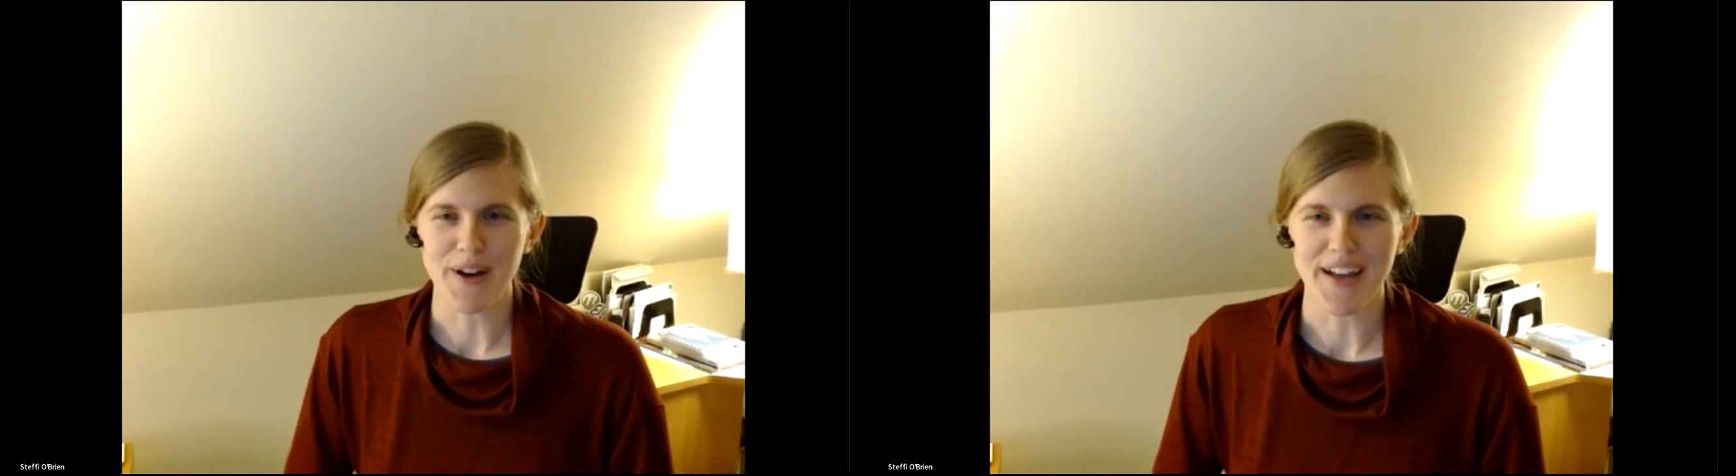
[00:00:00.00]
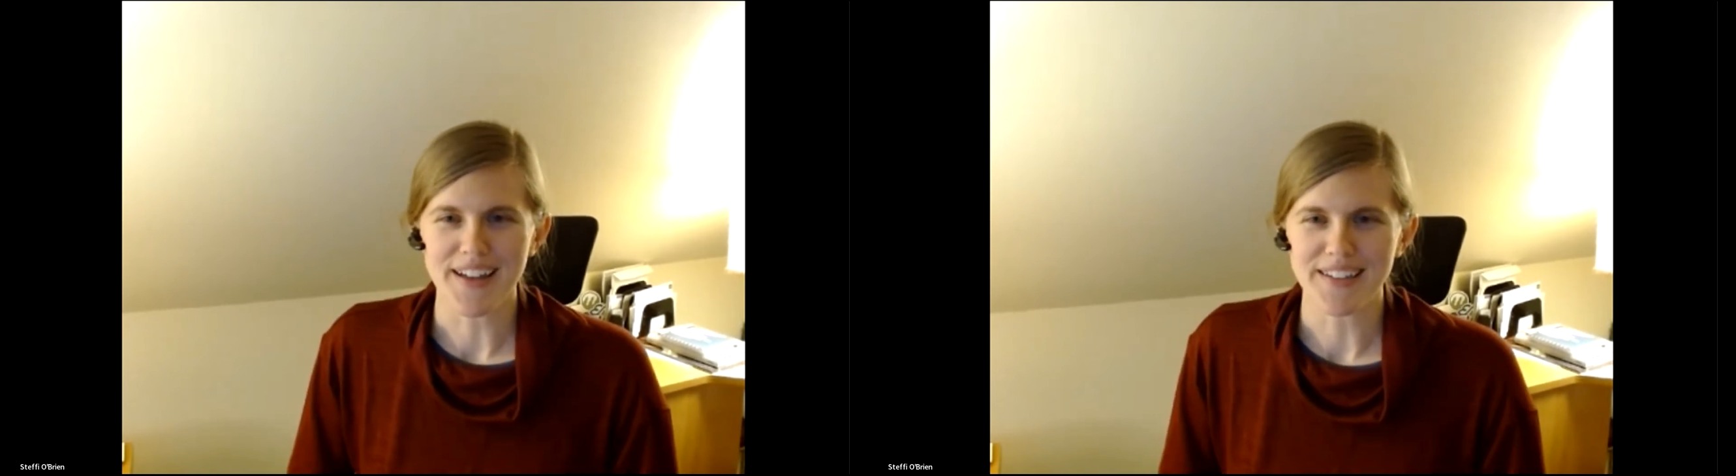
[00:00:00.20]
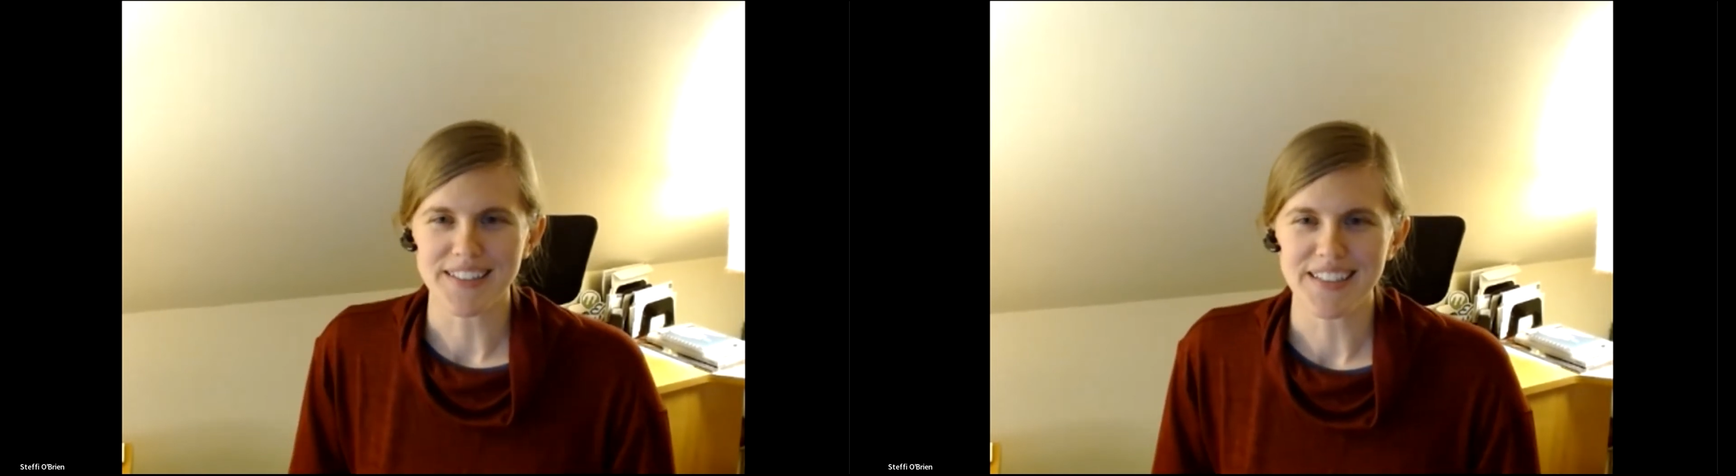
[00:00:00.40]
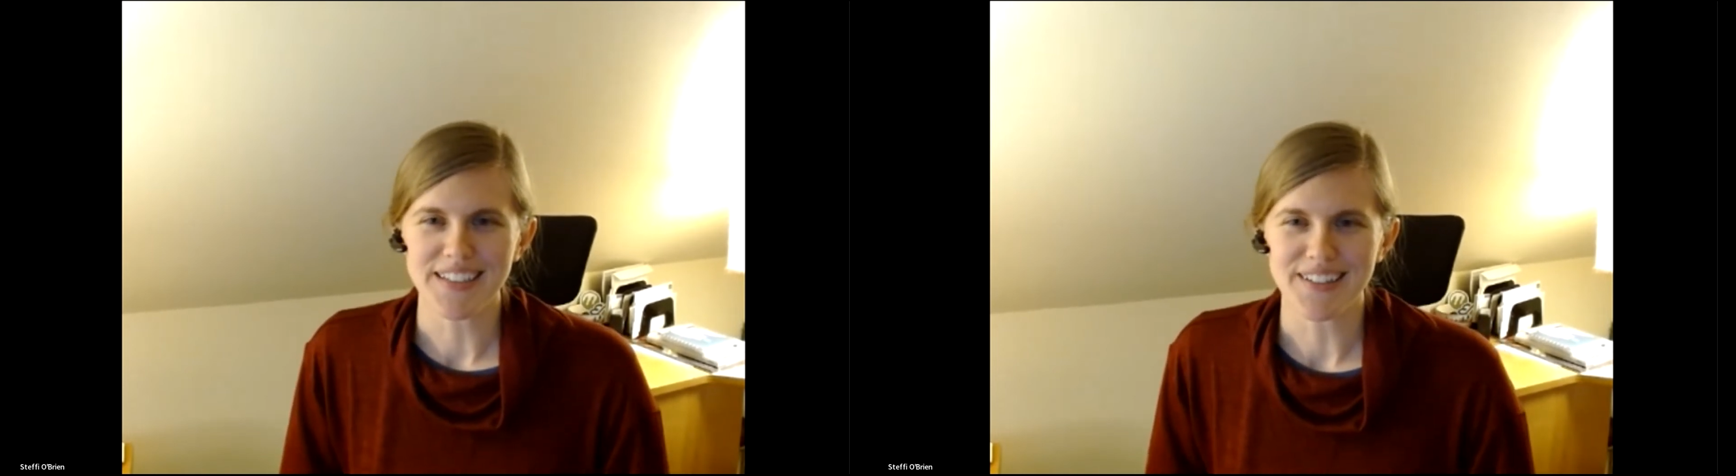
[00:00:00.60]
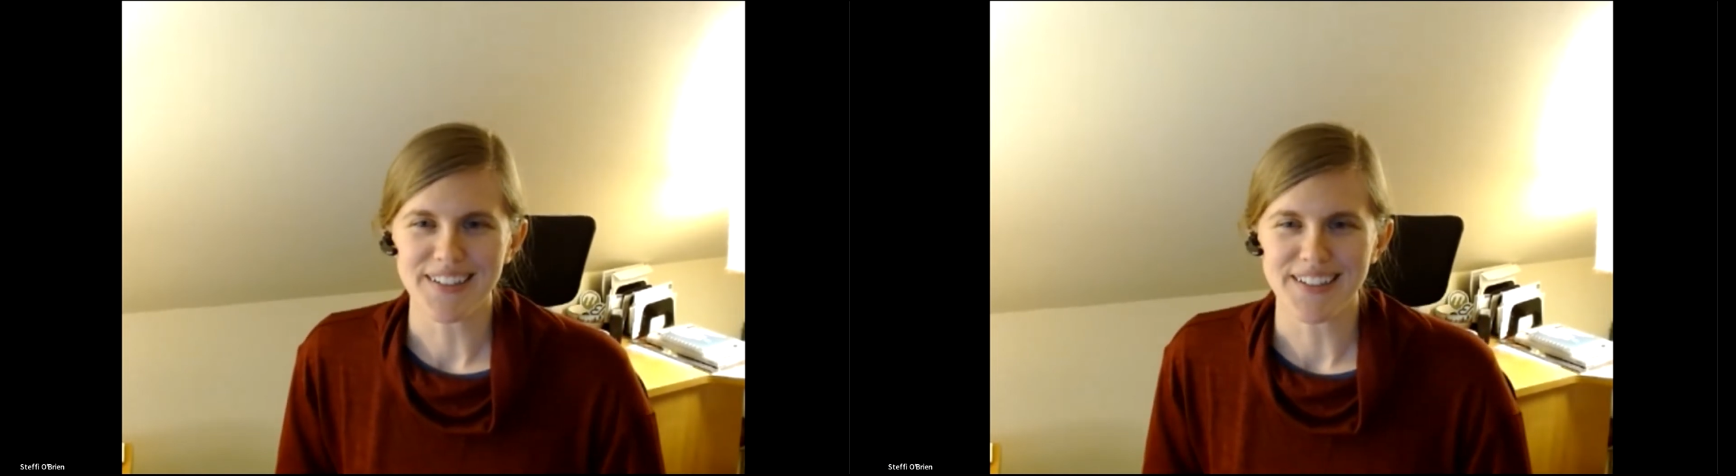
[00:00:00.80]
by Alan
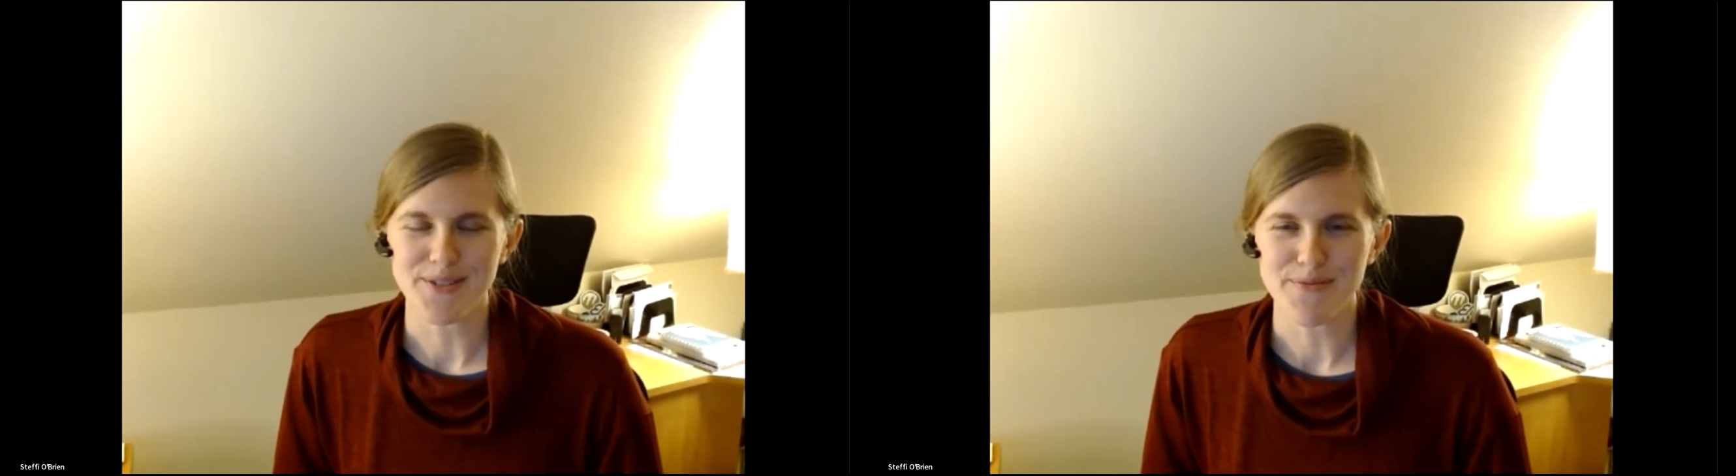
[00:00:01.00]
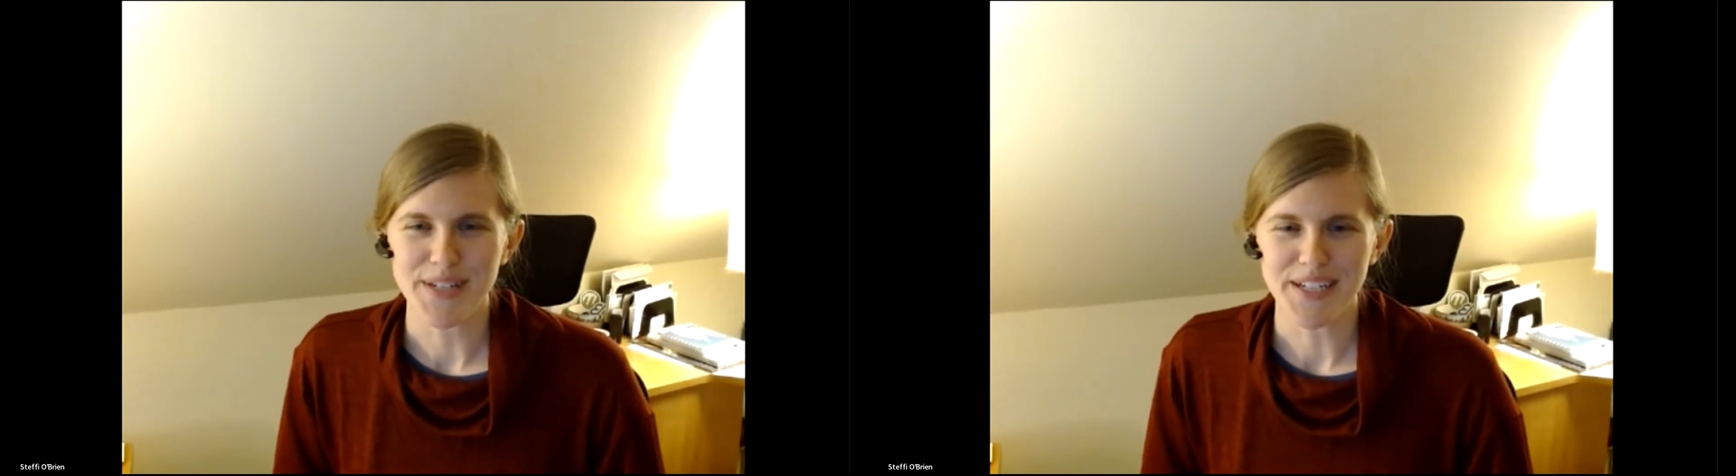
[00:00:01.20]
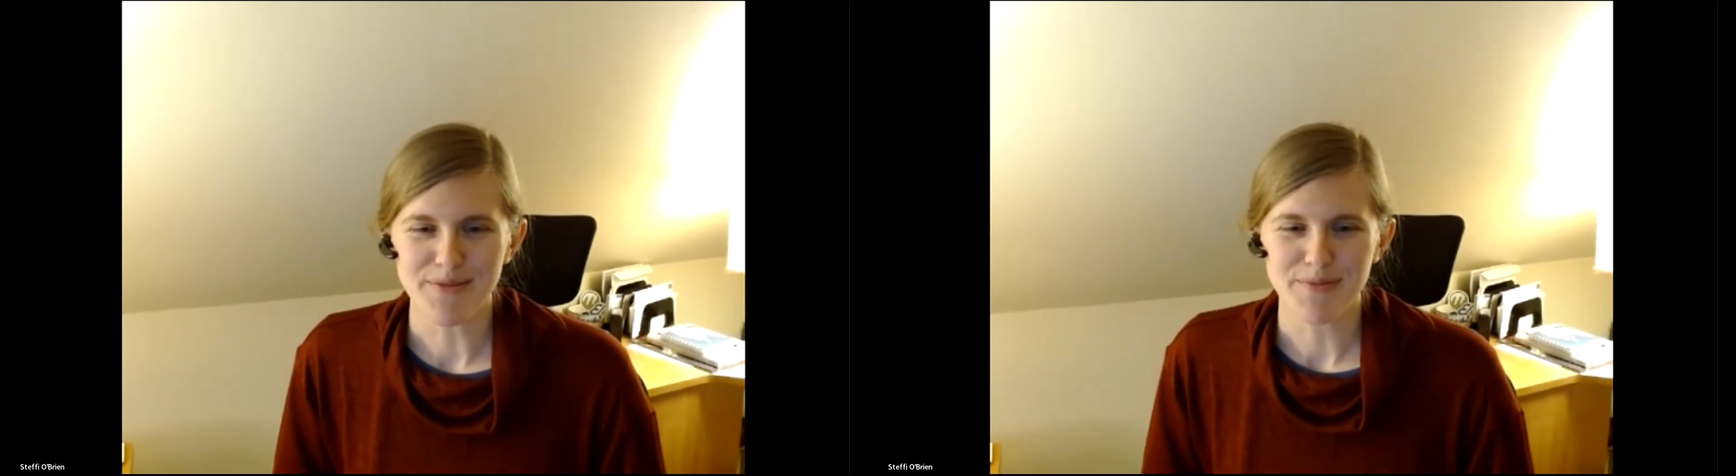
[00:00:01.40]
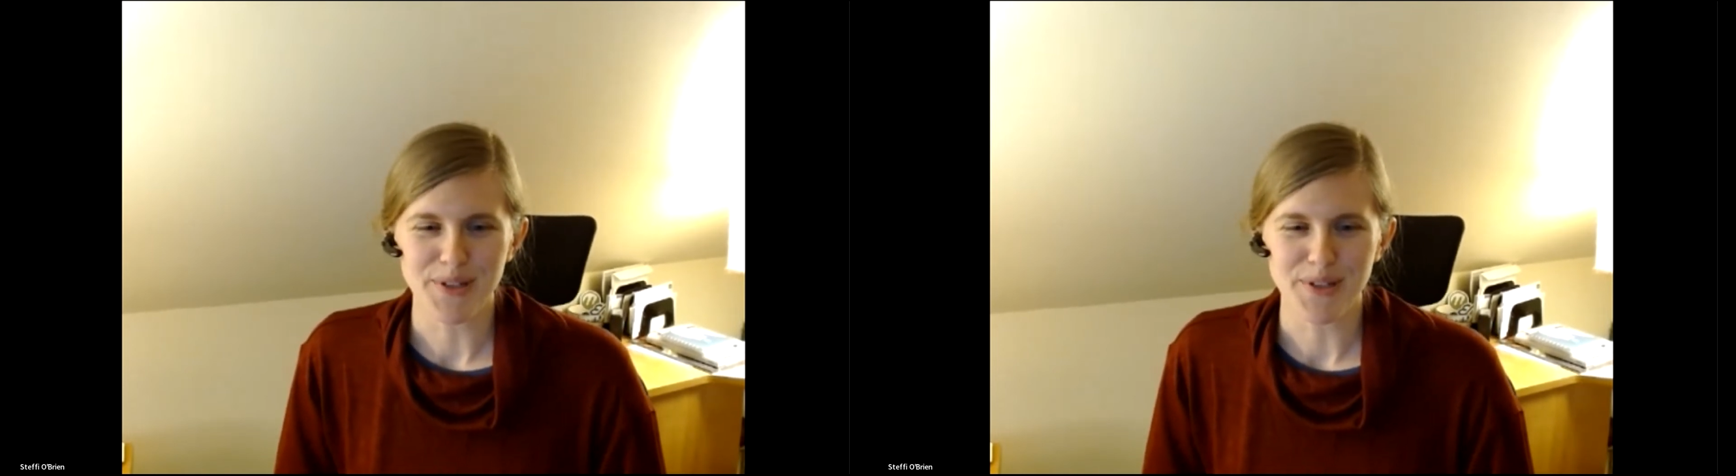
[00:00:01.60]
here in a minute,